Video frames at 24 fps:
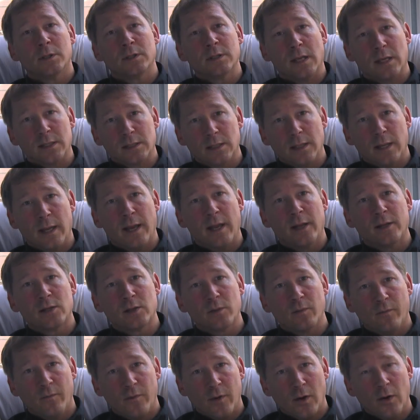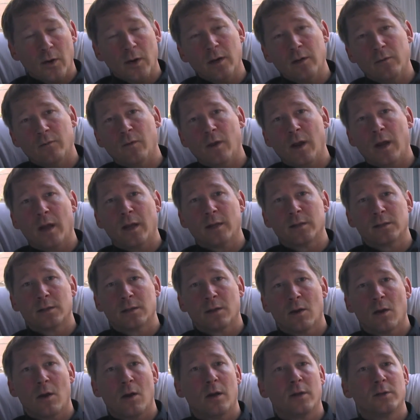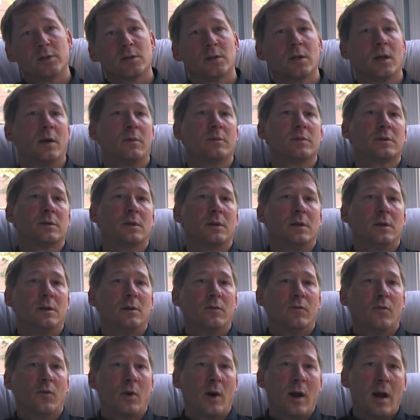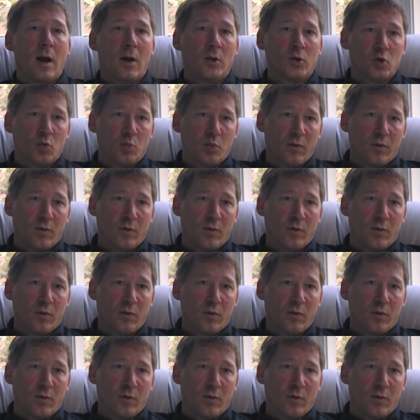Tesla had some very advanced concepts for how to